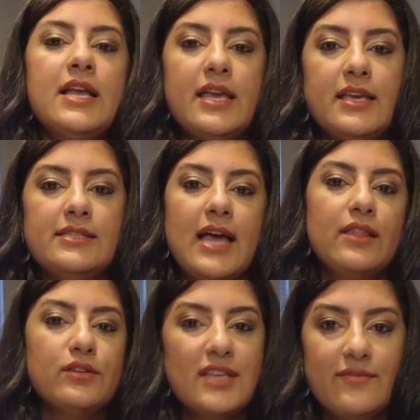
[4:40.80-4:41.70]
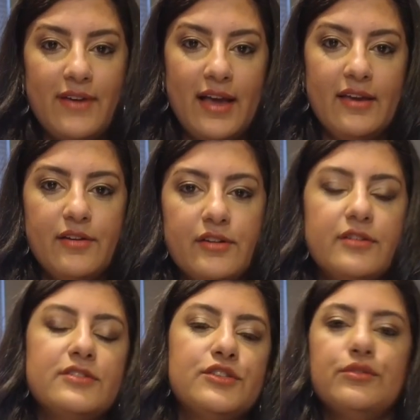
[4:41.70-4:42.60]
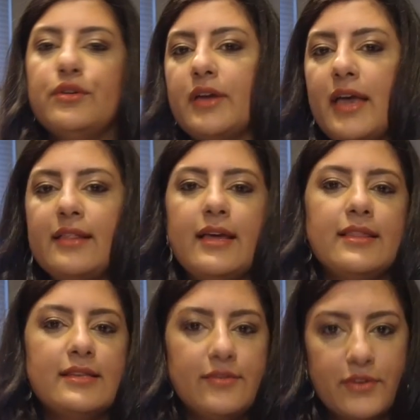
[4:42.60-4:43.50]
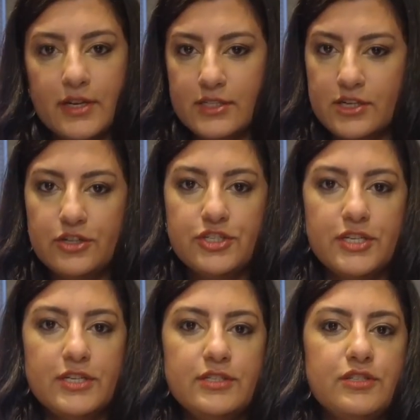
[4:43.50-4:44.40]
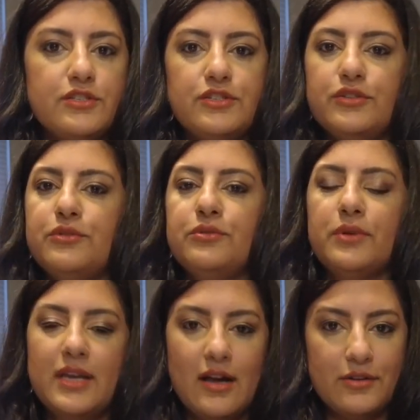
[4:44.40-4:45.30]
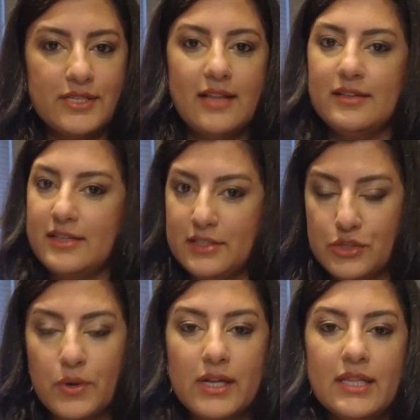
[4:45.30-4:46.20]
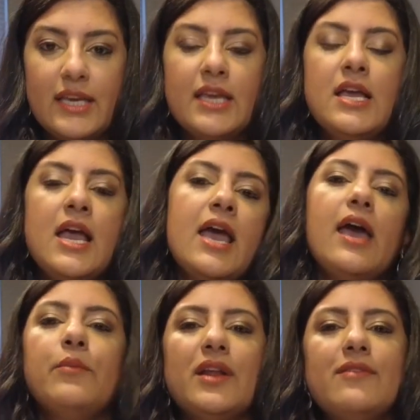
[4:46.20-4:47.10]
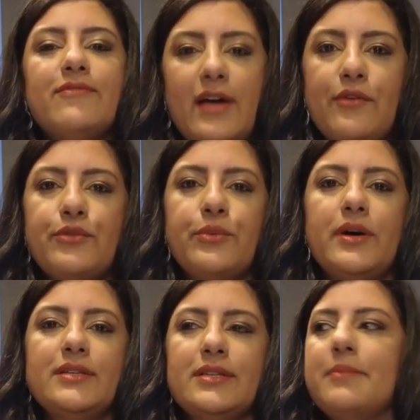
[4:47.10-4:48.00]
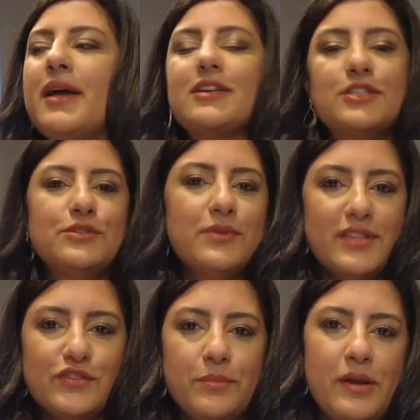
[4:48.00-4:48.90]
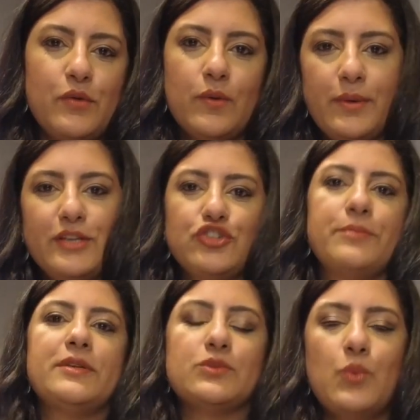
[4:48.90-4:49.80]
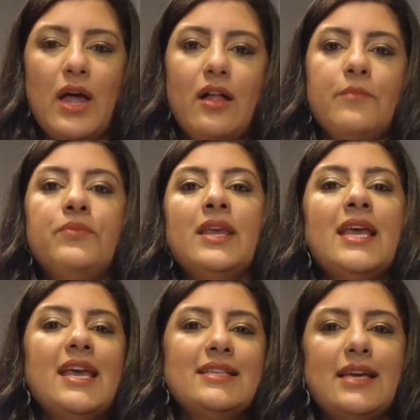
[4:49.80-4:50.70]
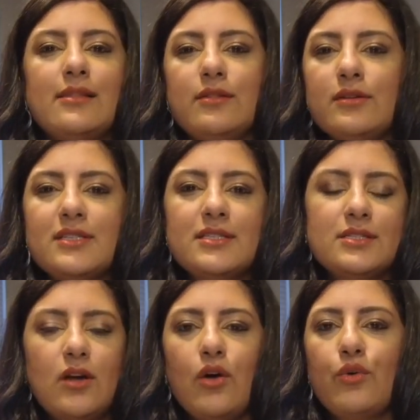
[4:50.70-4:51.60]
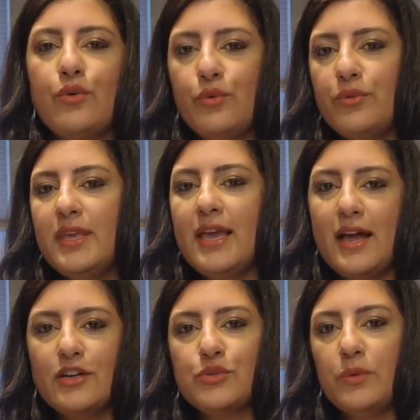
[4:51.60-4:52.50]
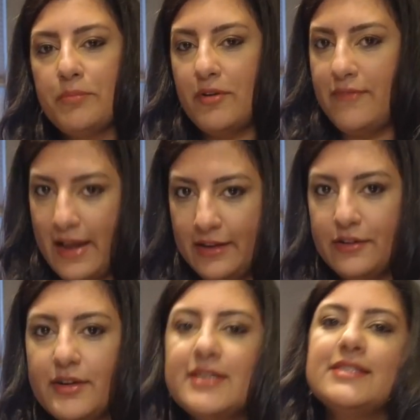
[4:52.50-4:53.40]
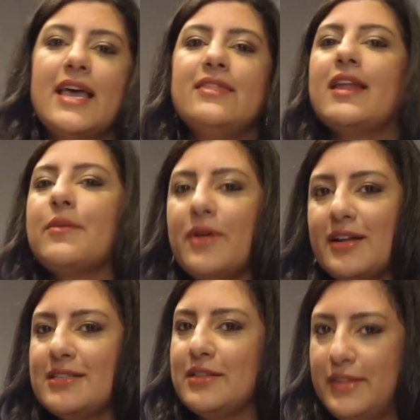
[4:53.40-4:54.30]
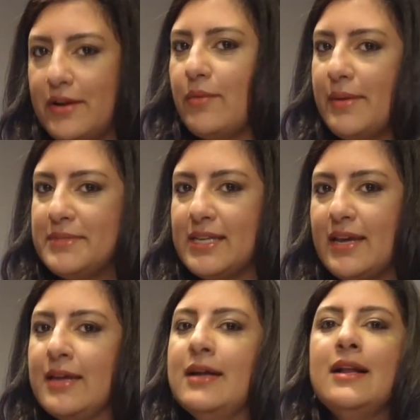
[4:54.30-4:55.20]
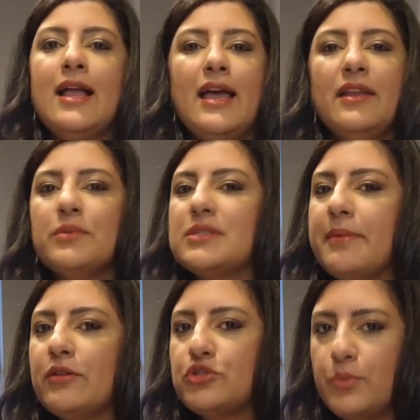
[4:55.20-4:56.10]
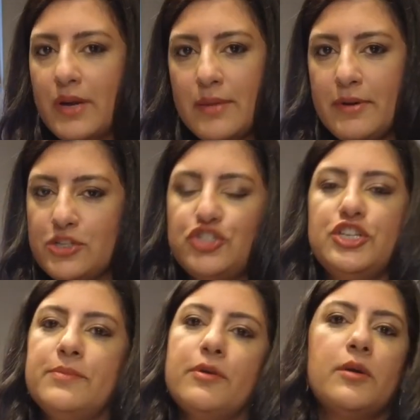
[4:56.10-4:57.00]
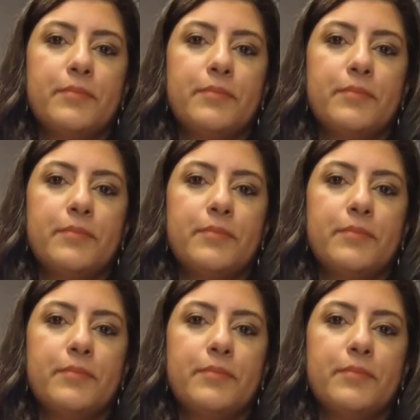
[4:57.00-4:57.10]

is I looked on Viator to look at the different excursions to Icacos Island and snorkeling, and what I found was, and I'm actually doing this for my Norway trip as well, is I looked and saw who the actual provider is, and then I went onto their website, and it was about $20 cheaper a